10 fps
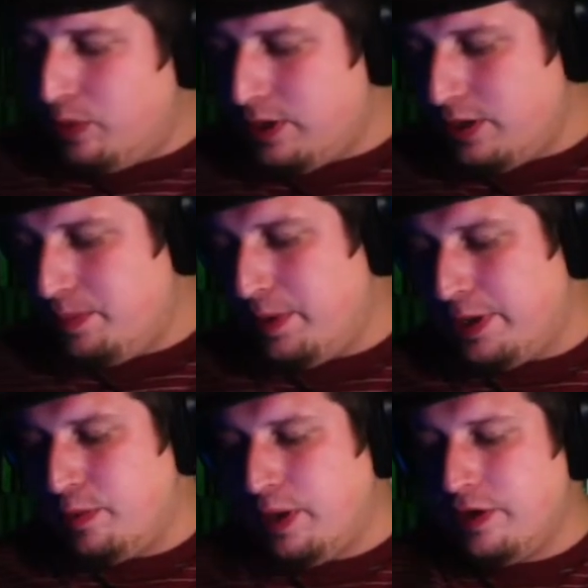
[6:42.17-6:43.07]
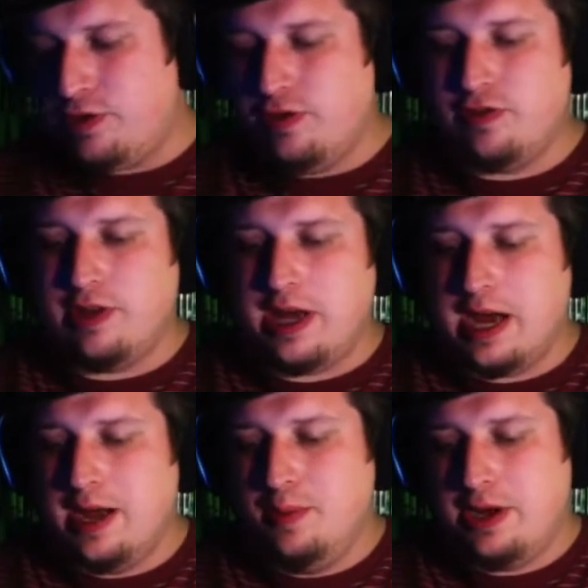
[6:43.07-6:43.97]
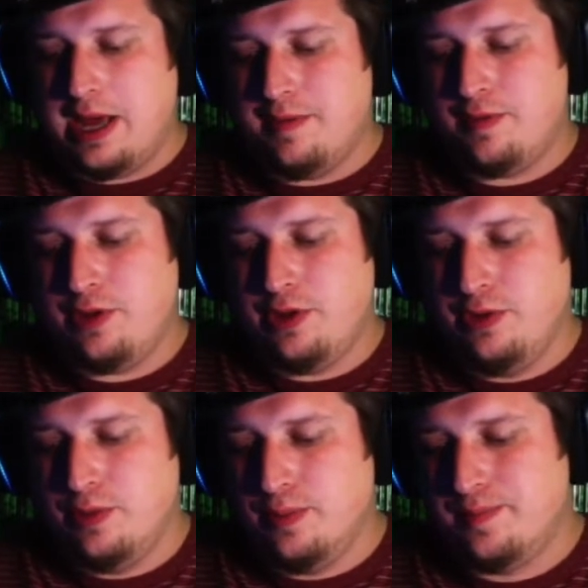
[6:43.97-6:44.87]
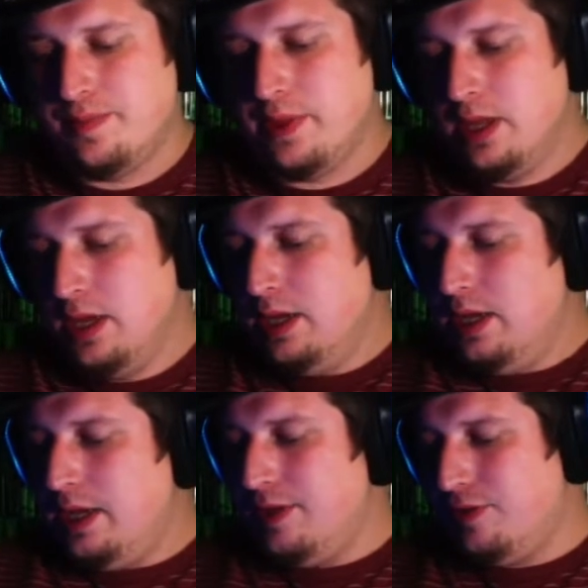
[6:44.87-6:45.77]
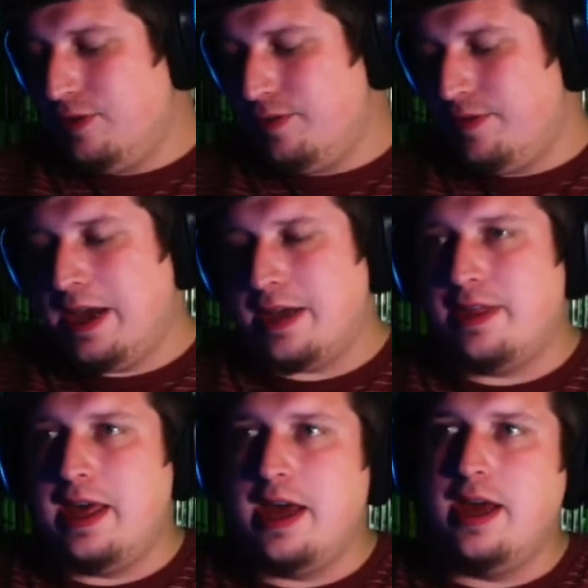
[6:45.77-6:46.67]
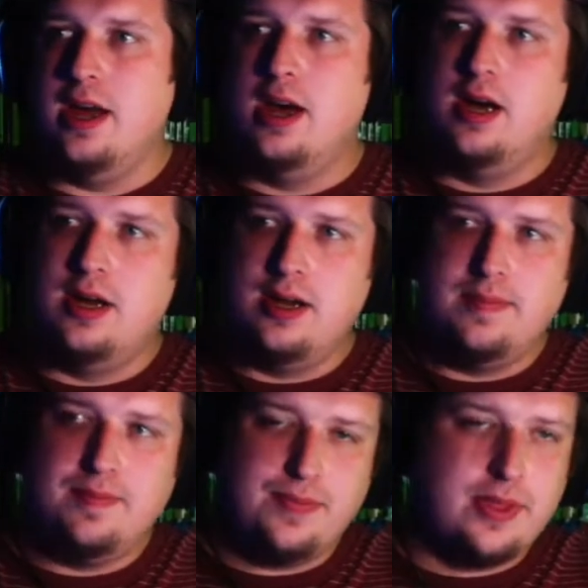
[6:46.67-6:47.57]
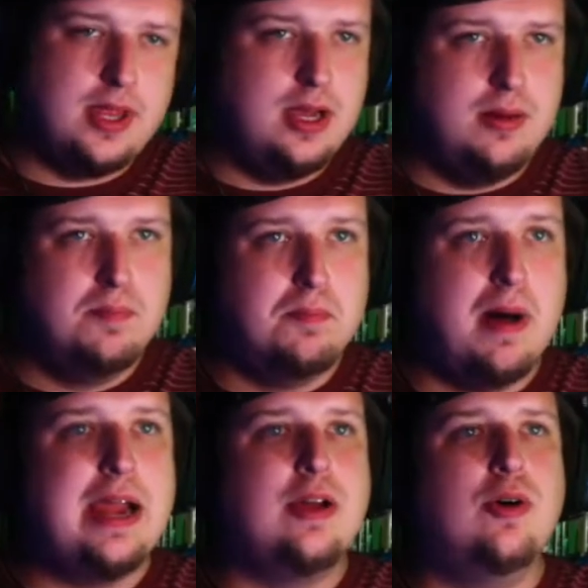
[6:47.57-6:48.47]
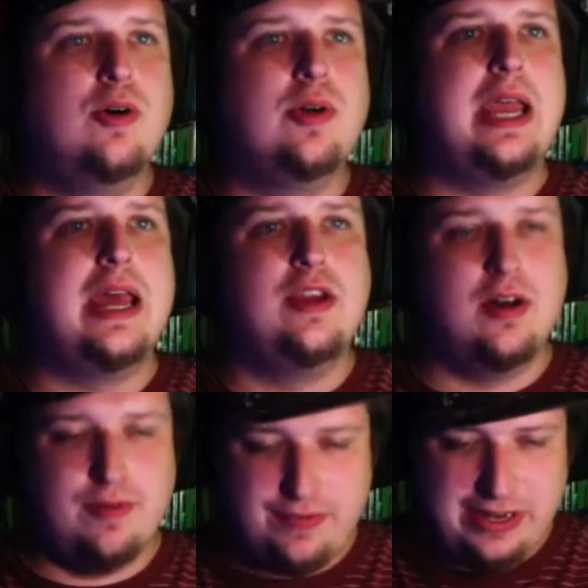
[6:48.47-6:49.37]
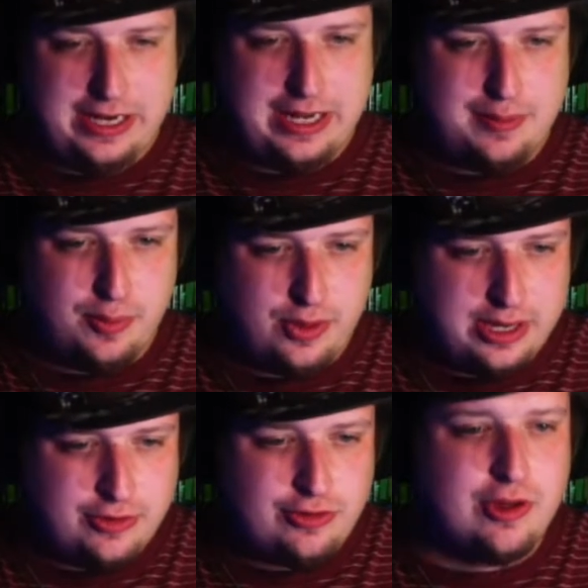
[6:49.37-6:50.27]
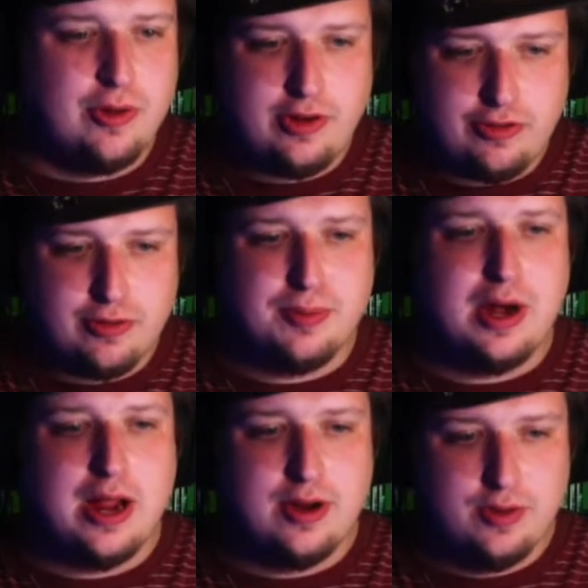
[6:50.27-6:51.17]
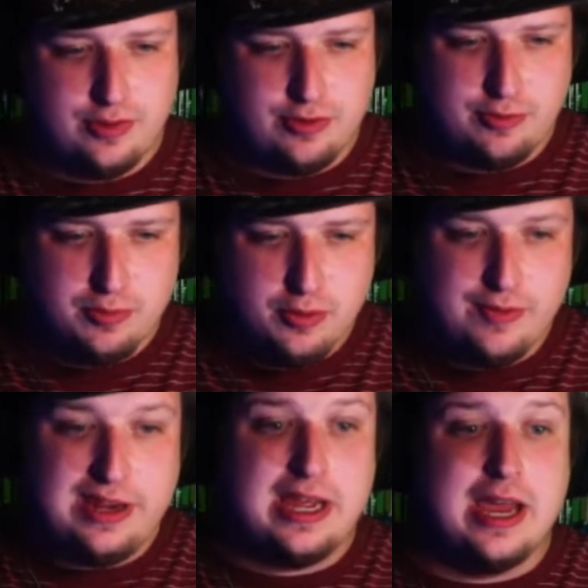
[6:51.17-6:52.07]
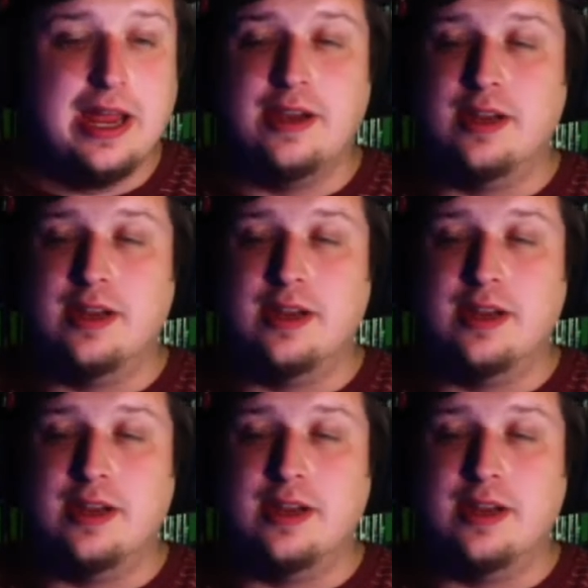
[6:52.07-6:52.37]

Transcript: of the big questions that I would have for you is the fact that Michael Gandolfini plays Tony Soprano in this movie, and